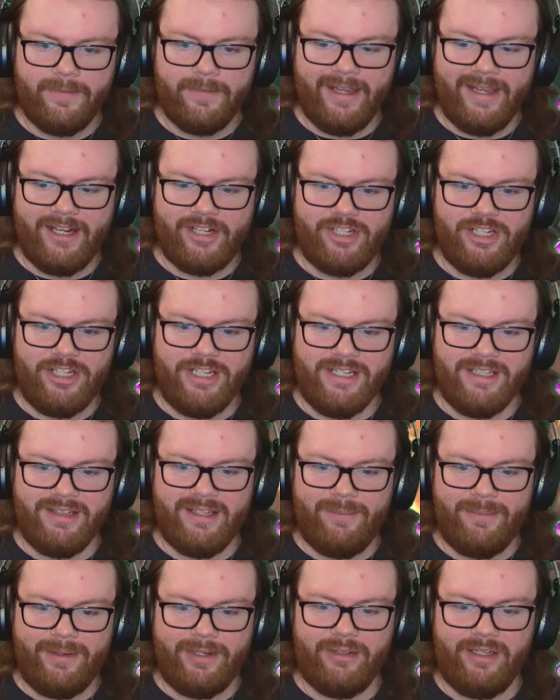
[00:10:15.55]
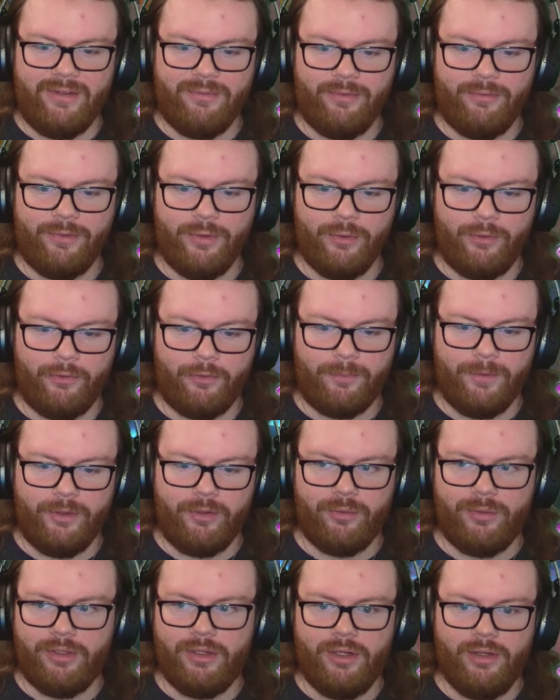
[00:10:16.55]
I actually, they barely even focused me
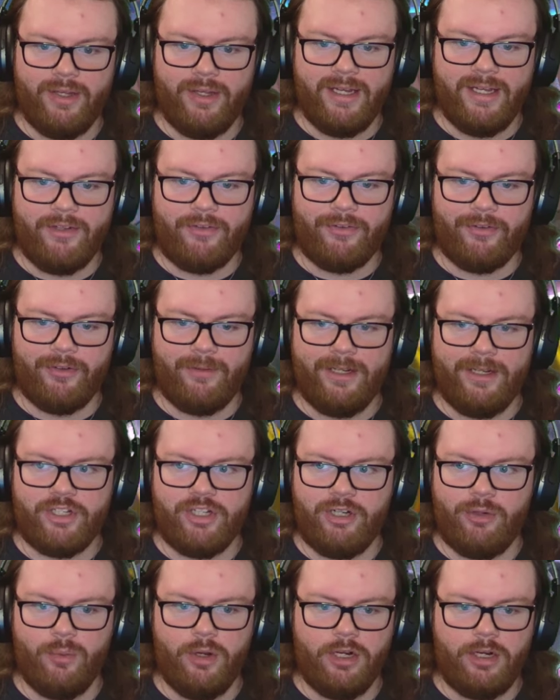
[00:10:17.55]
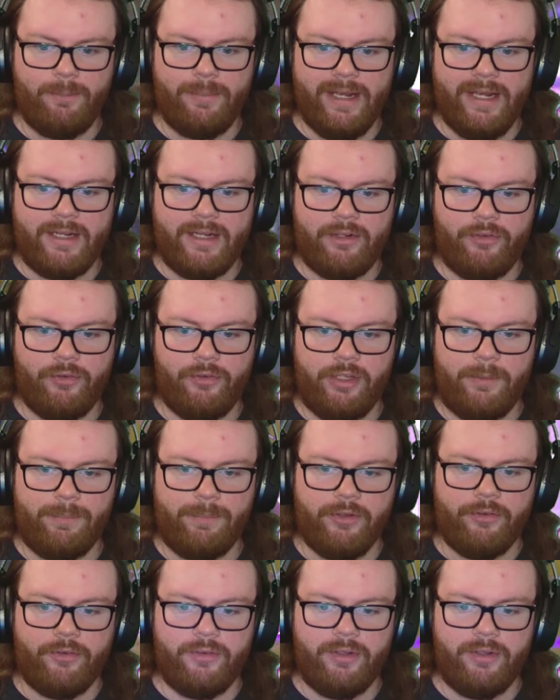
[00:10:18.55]
during all that, so I'm actually going to walk it back because our DPS are